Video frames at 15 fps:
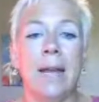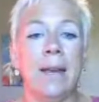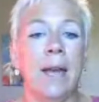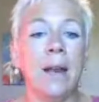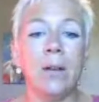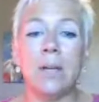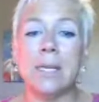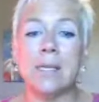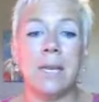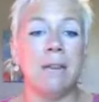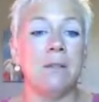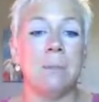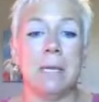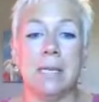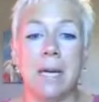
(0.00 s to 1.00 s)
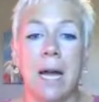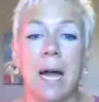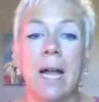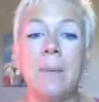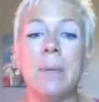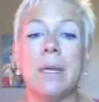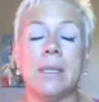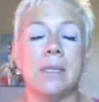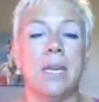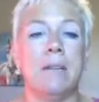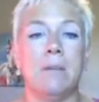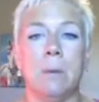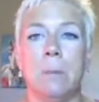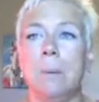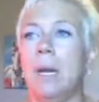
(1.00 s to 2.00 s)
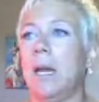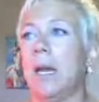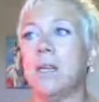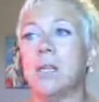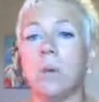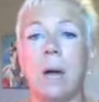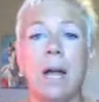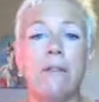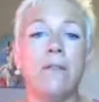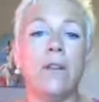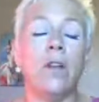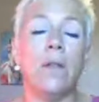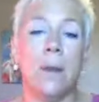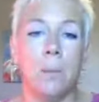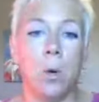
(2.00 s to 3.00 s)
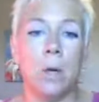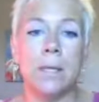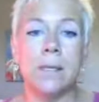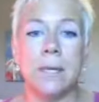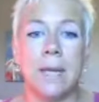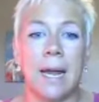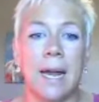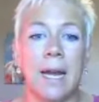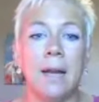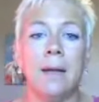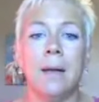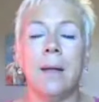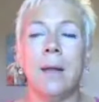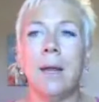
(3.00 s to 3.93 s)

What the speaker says: It not only saves me time, but it saves me money. So, I fill them once a day.